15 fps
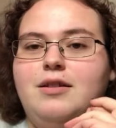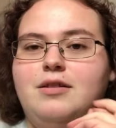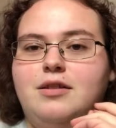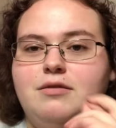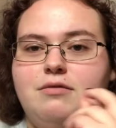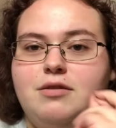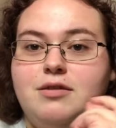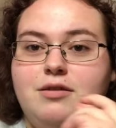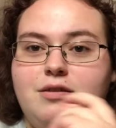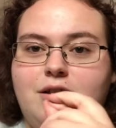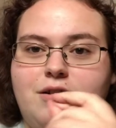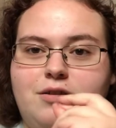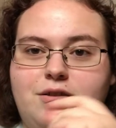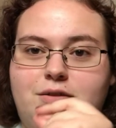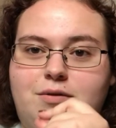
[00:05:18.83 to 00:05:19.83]
this was a
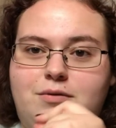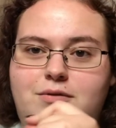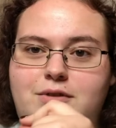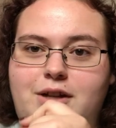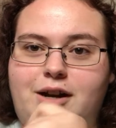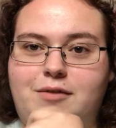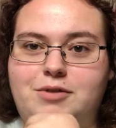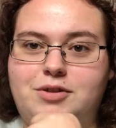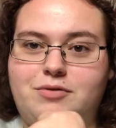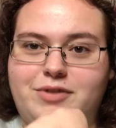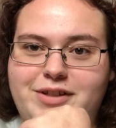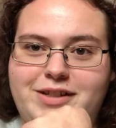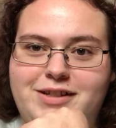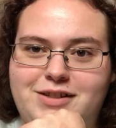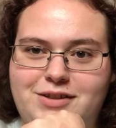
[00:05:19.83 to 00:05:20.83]
cartoon that I was
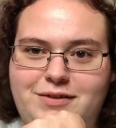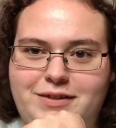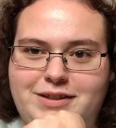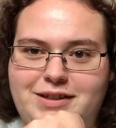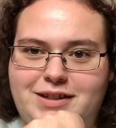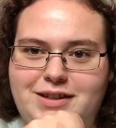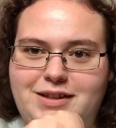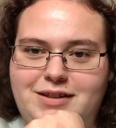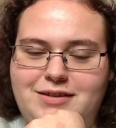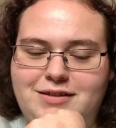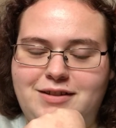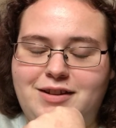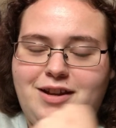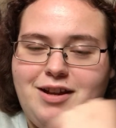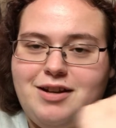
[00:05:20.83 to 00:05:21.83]
really into as a kid,
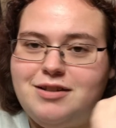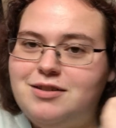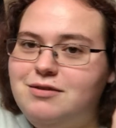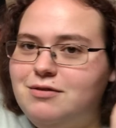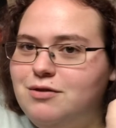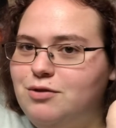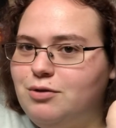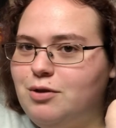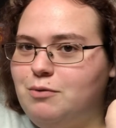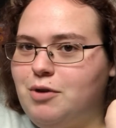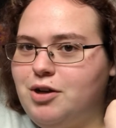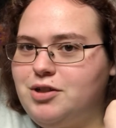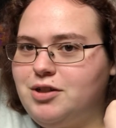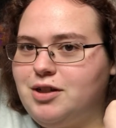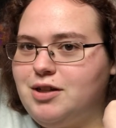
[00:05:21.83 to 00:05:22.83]
and I still enjoy
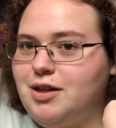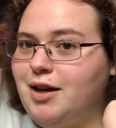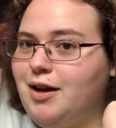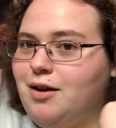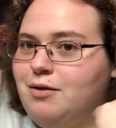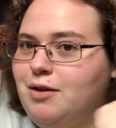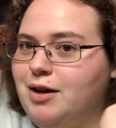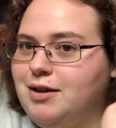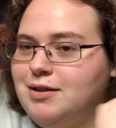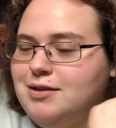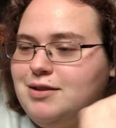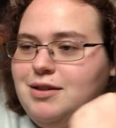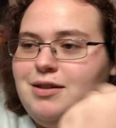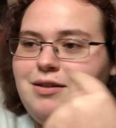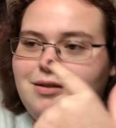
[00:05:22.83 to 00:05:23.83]
watching it now. I can
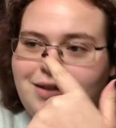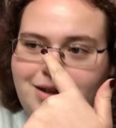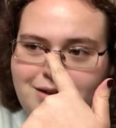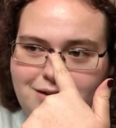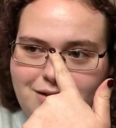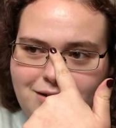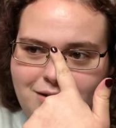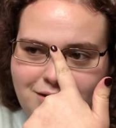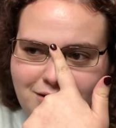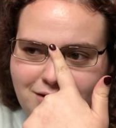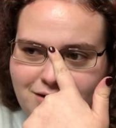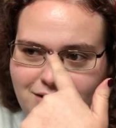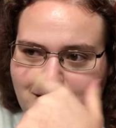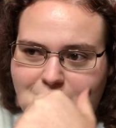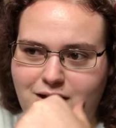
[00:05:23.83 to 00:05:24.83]
see, like,
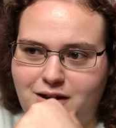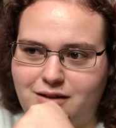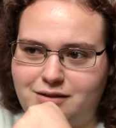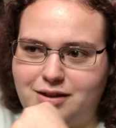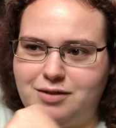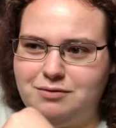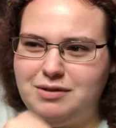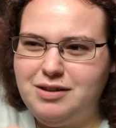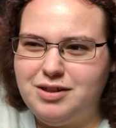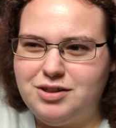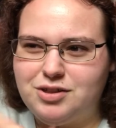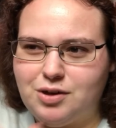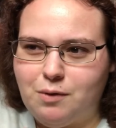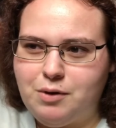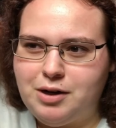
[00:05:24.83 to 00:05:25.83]
they don't really
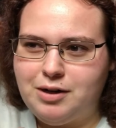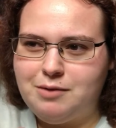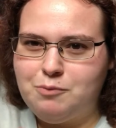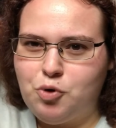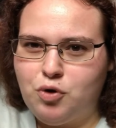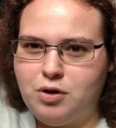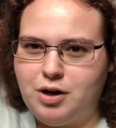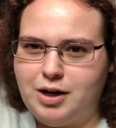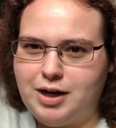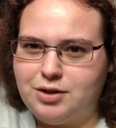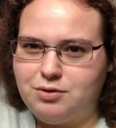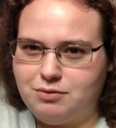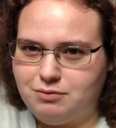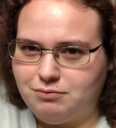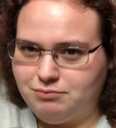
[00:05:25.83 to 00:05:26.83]
show it anymore on
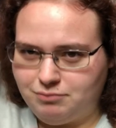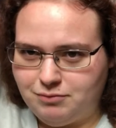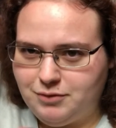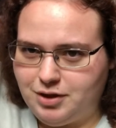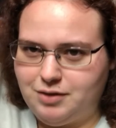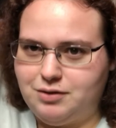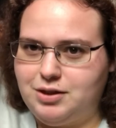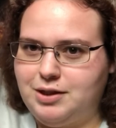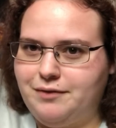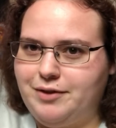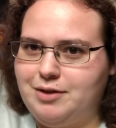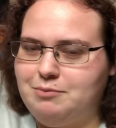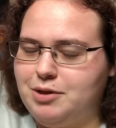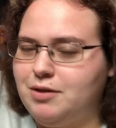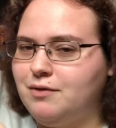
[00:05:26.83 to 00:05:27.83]
actual,
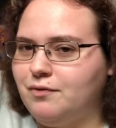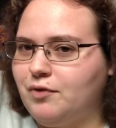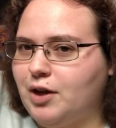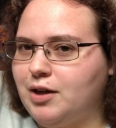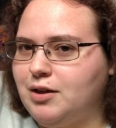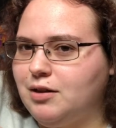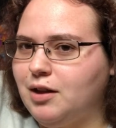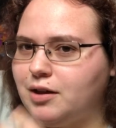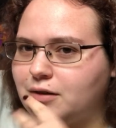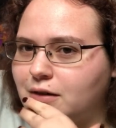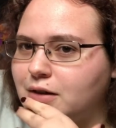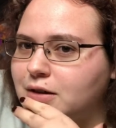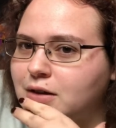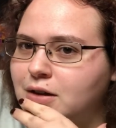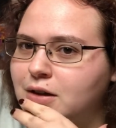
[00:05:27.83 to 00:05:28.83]
TV, but you can find it, like,
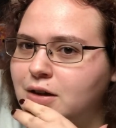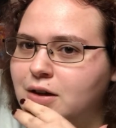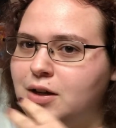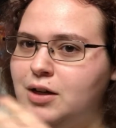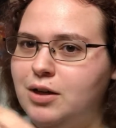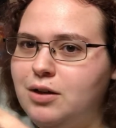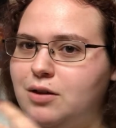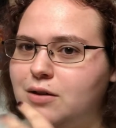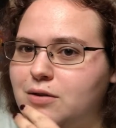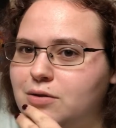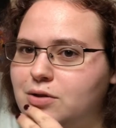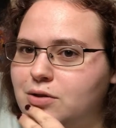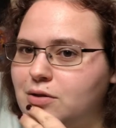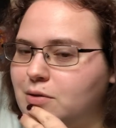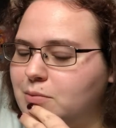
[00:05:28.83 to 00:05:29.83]
on
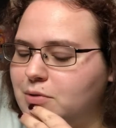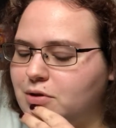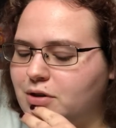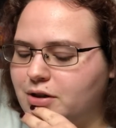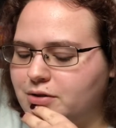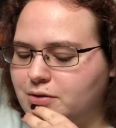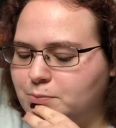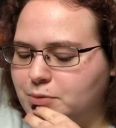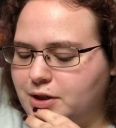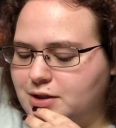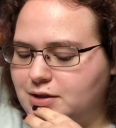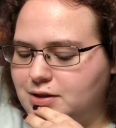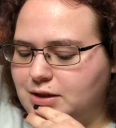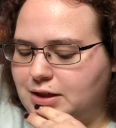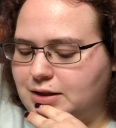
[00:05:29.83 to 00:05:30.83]
YouTube or other
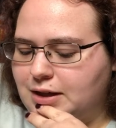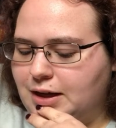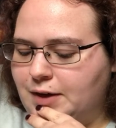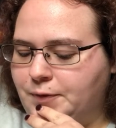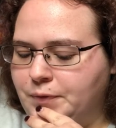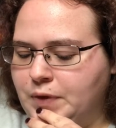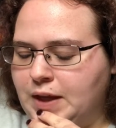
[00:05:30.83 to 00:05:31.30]
places like that.